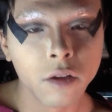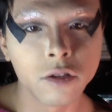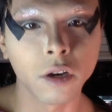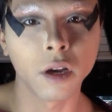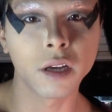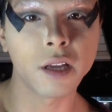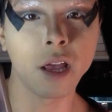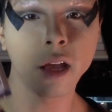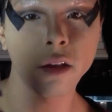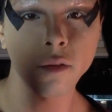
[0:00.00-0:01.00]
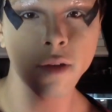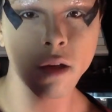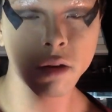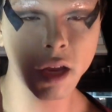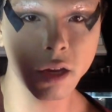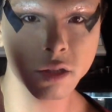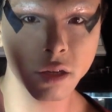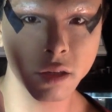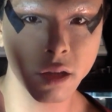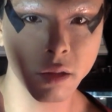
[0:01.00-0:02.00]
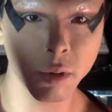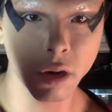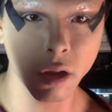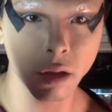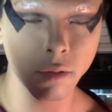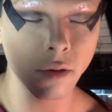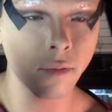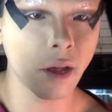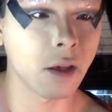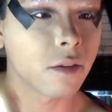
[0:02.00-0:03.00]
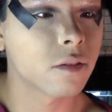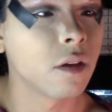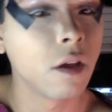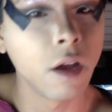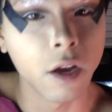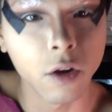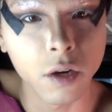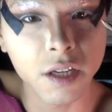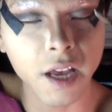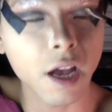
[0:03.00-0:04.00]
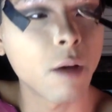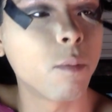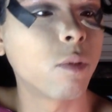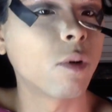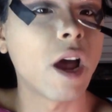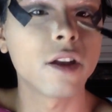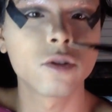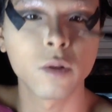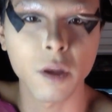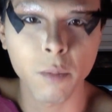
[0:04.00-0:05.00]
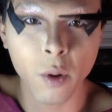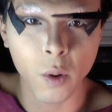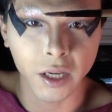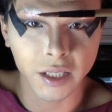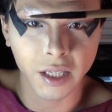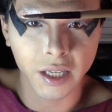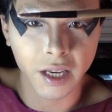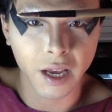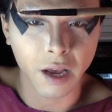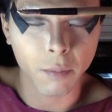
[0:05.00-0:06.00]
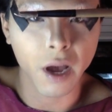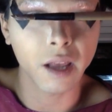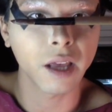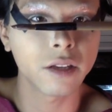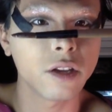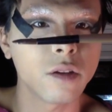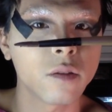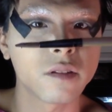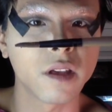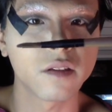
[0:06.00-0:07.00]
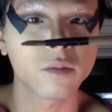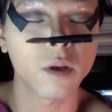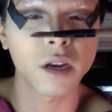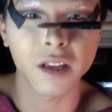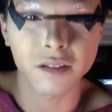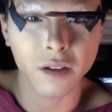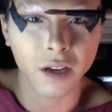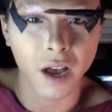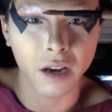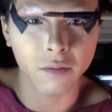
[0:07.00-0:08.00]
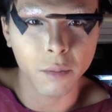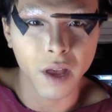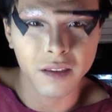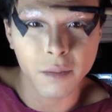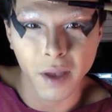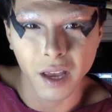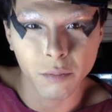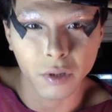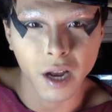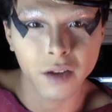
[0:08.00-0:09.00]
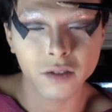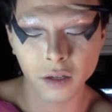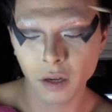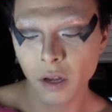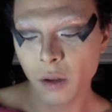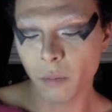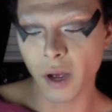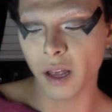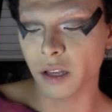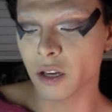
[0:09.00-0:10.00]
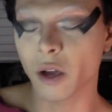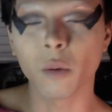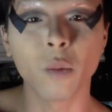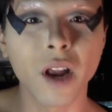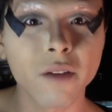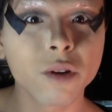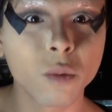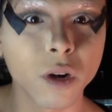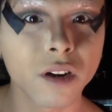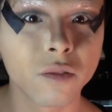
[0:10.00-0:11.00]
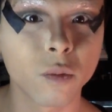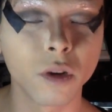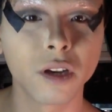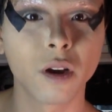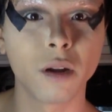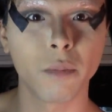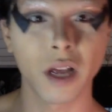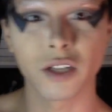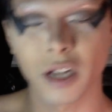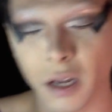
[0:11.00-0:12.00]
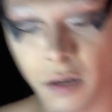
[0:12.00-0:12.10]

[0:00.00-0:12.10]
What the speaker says: So you're gonna take your foundation that you put all over your face. You're gonna take a brush with a pointed tip. I like to use this one. It's a it's a paintbrush, but you know, whatever works for when you're on a budget.